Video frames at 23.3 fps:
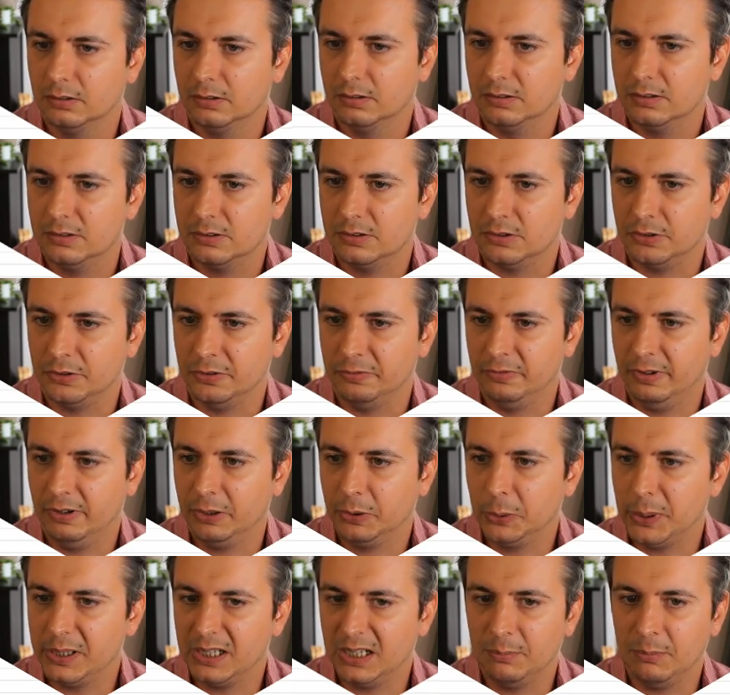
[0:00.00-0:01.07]
So very
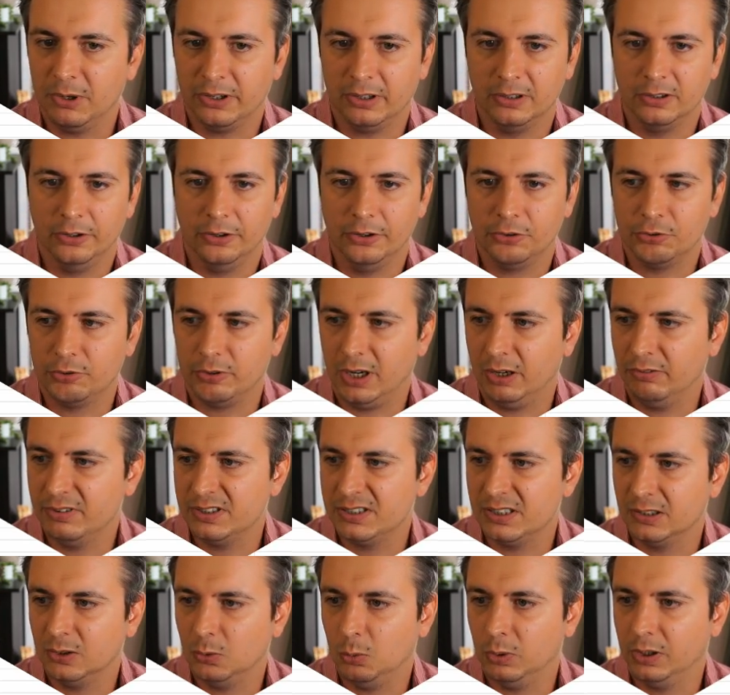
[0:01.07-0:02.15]
quickly, I'm not going to go through every
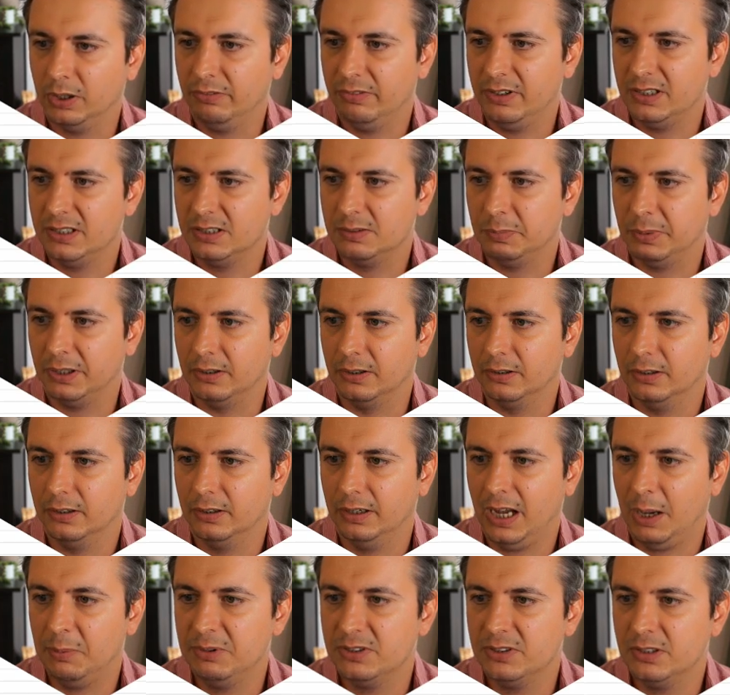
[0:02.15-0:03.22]
single one of these, but
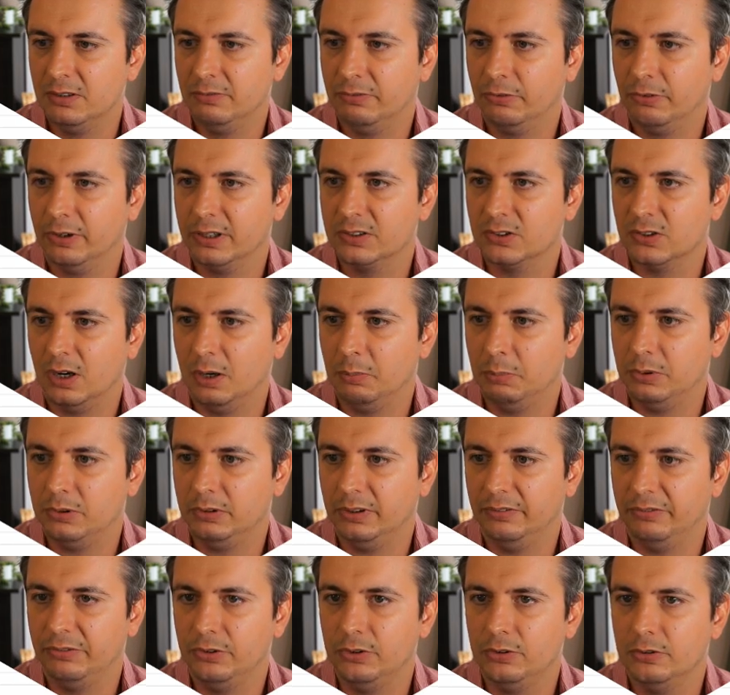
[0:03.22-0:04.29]
Amazon, for example,
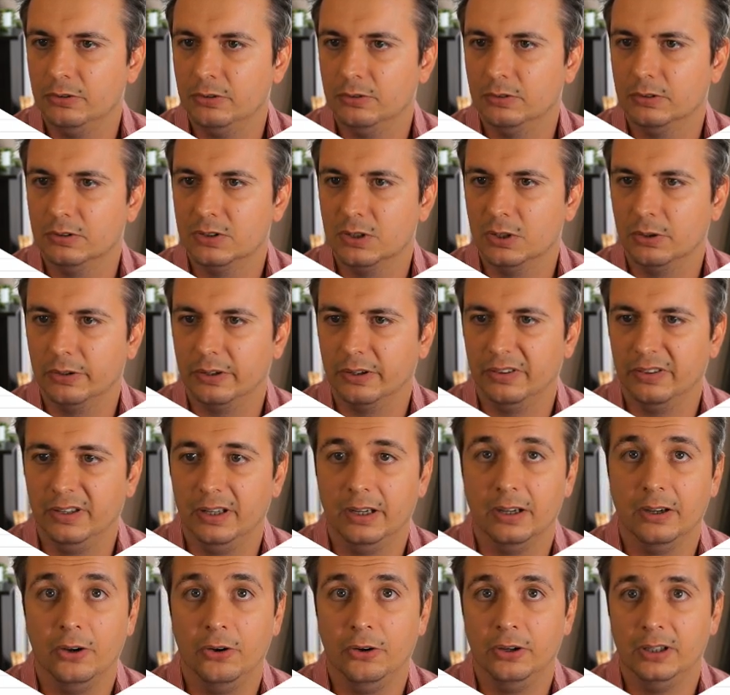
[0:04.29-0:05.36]
if you took
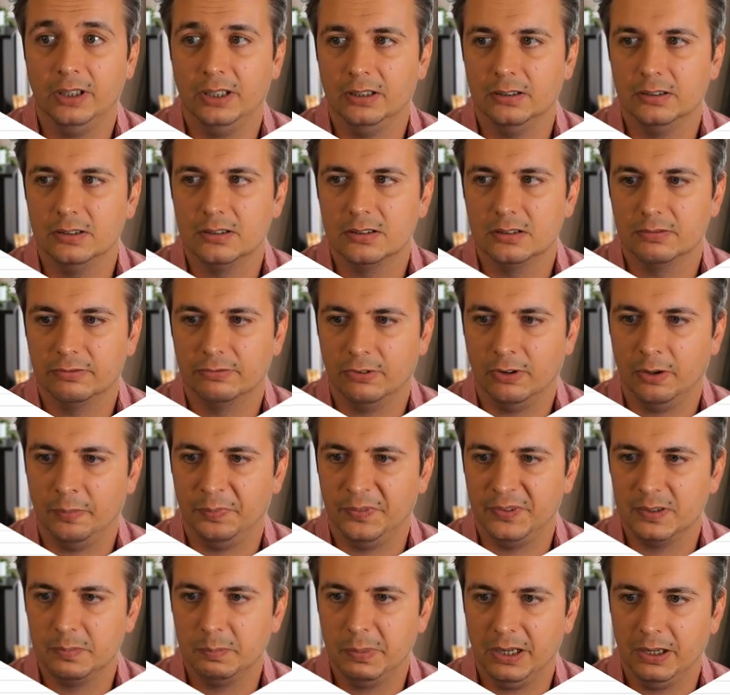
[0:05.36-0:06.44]
their earnings from
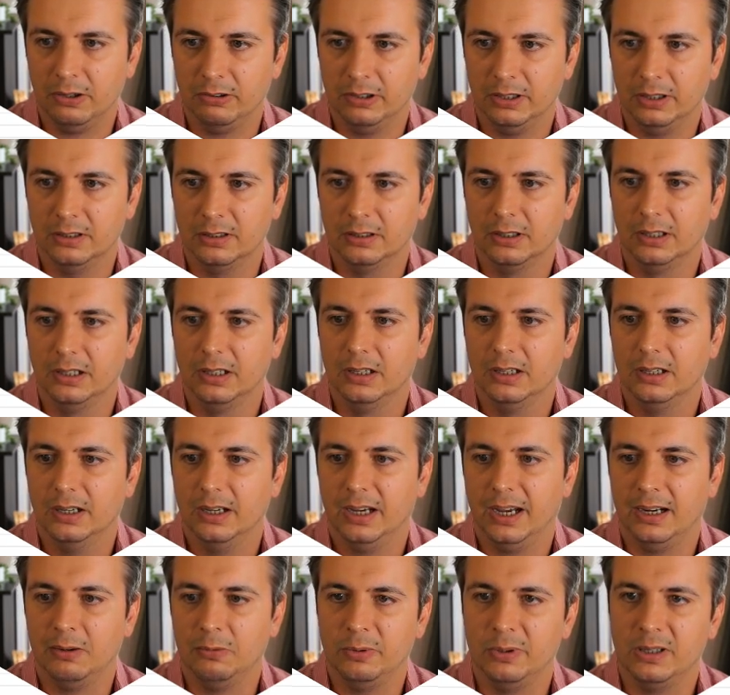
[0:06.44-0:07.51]
this period
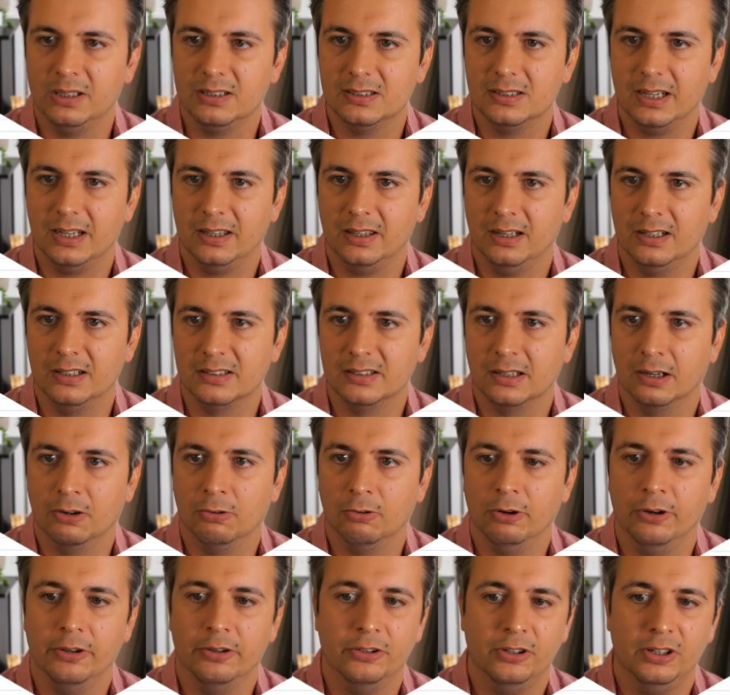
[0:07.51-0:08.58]
and we say that it's going to
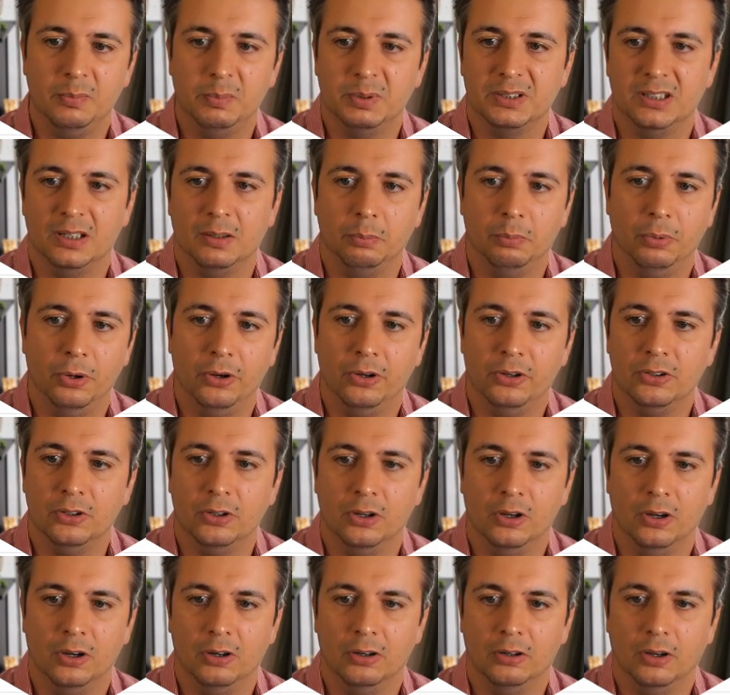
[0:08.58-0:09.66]
grow 30% per
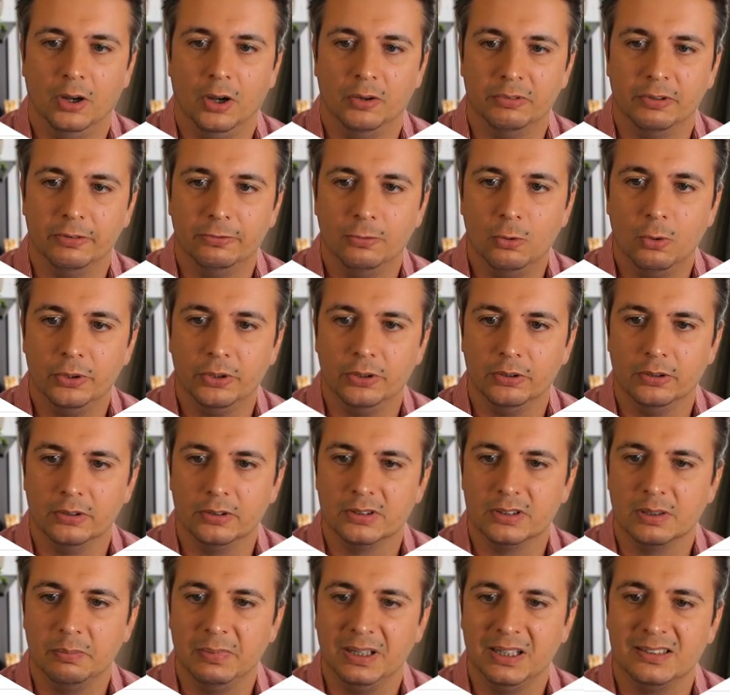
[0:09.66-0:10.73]
year over 4 years,
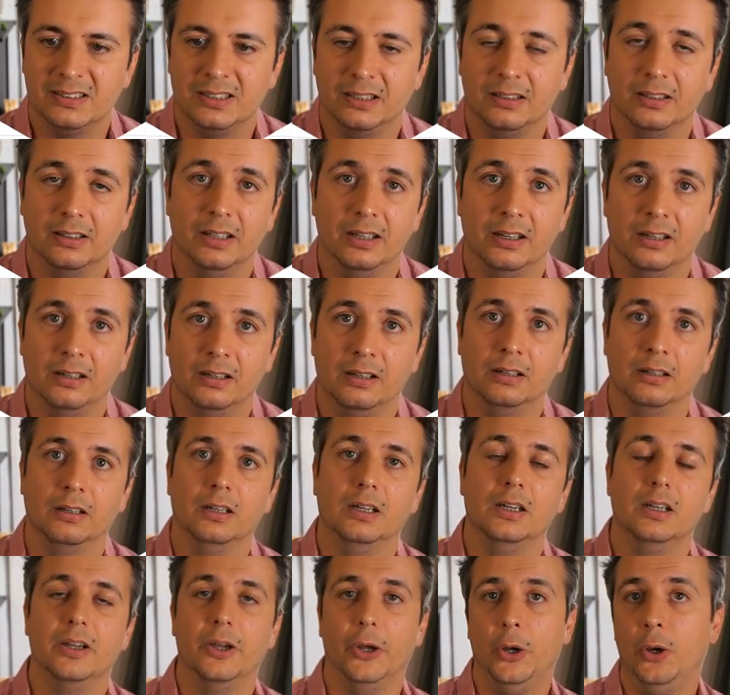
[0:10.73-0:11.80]
it means that their
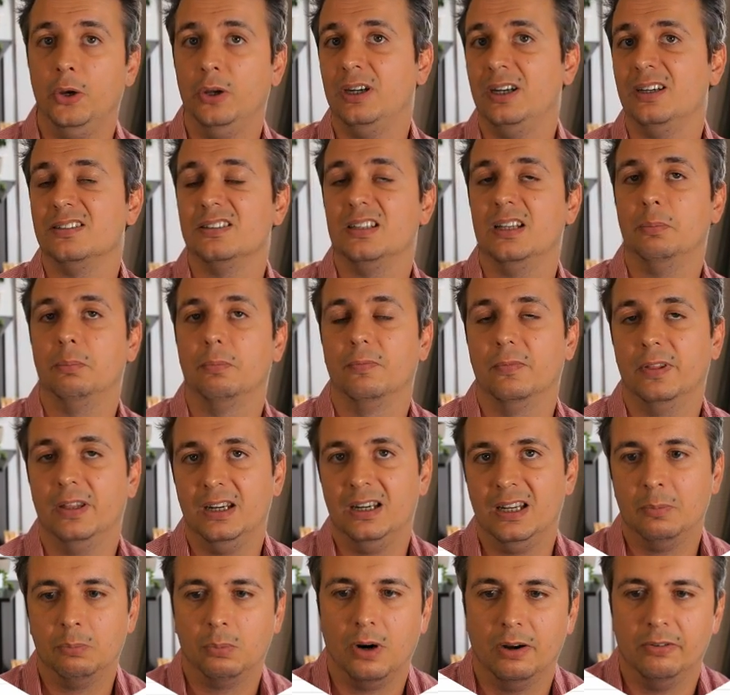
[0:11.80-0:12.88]
earnings, their
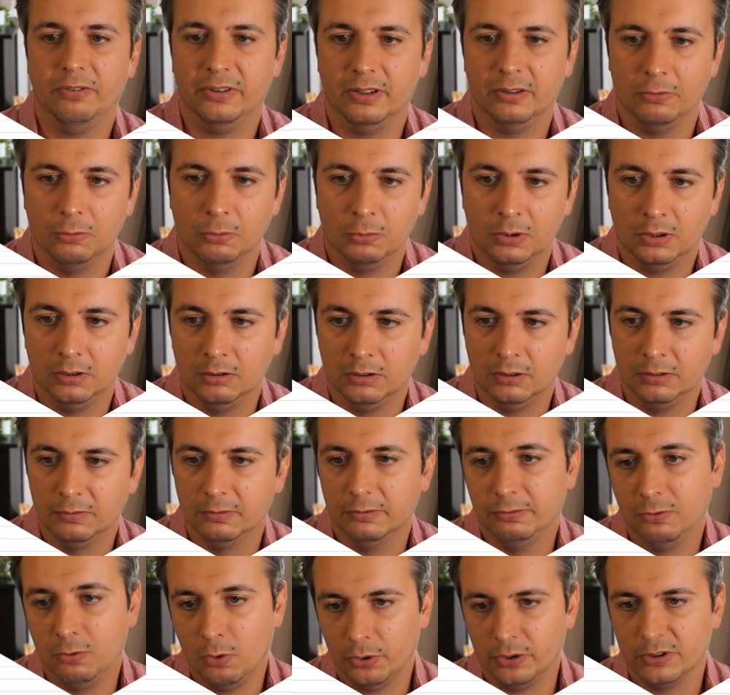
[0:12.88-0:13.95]
net profit will
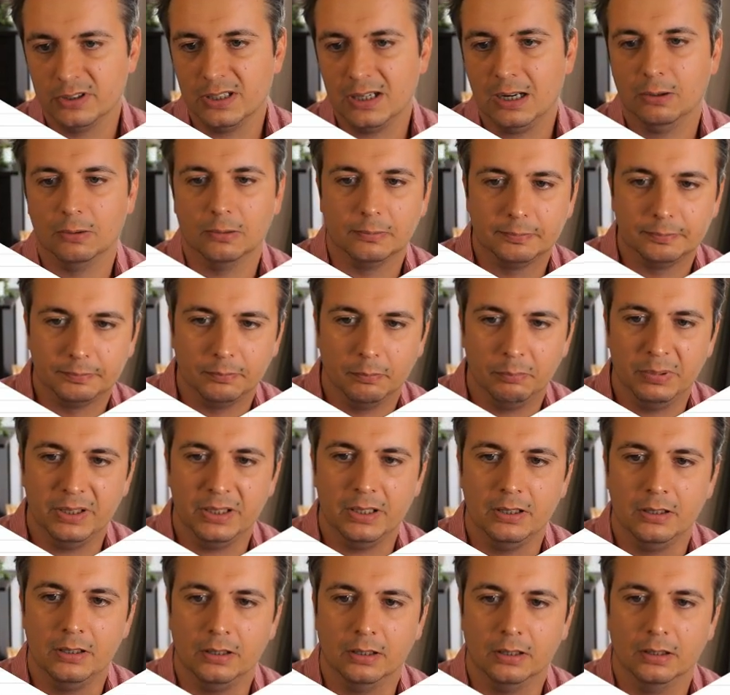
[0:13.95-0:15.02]
4 years out
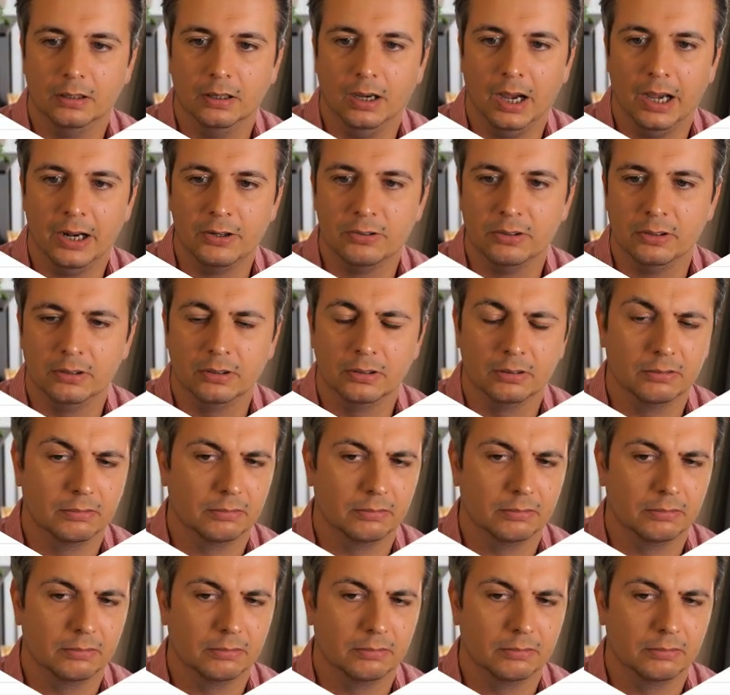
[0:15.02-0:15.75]
be 100.